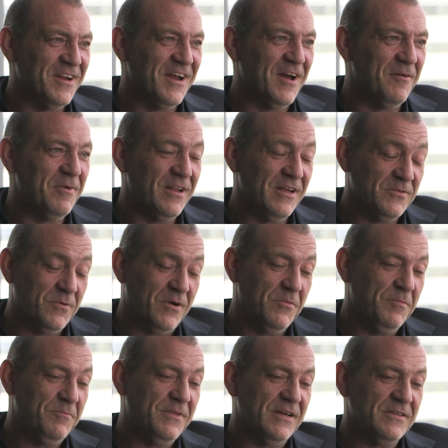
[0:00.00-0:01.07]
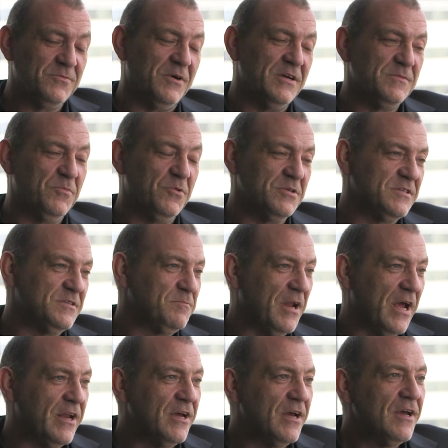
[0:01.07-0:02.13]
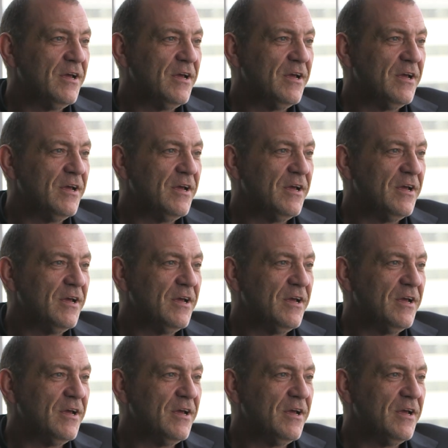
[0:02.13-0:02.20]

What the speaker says: I mean, that's why sports is played.